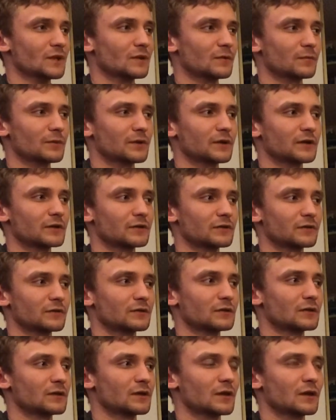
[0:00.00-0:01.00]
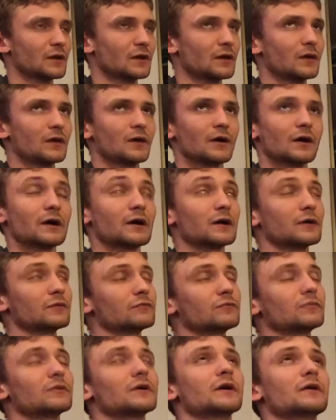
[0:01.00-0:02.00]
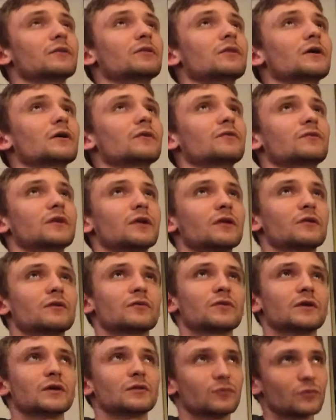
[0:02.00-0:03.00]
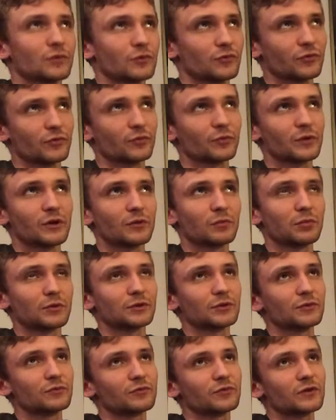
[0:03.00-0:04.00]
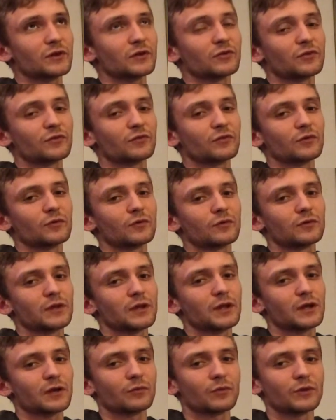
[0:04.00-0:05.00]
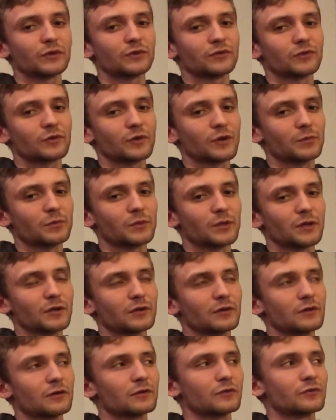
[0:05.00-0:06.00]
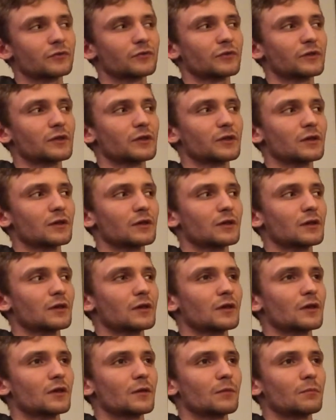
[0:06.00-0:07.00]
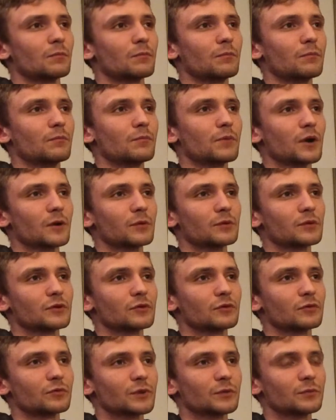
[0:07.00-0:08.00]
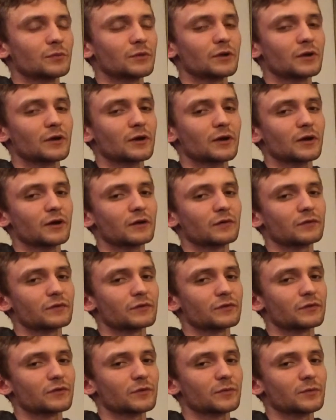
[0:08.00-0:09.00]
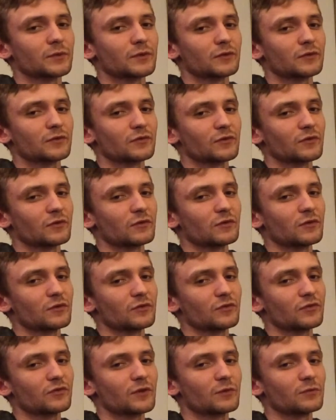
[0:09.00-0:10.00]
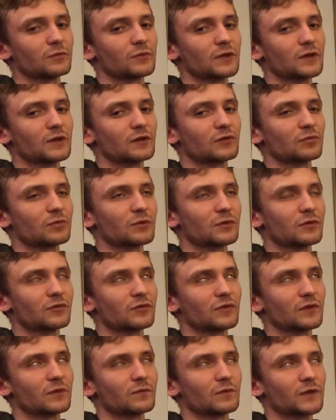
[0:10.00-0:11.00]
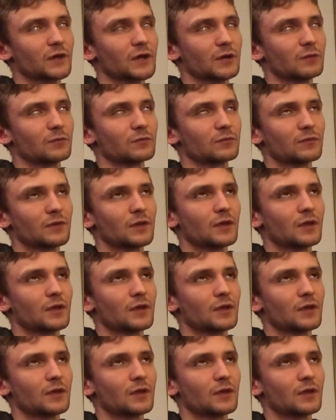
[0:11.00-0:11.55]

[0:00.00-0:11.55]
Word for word: but I, I thought of another thing. There's the Reno Balloon Festival that I went to up there. There's the barbecue rib cook off that's up there. So there, there's some things, but at the same time,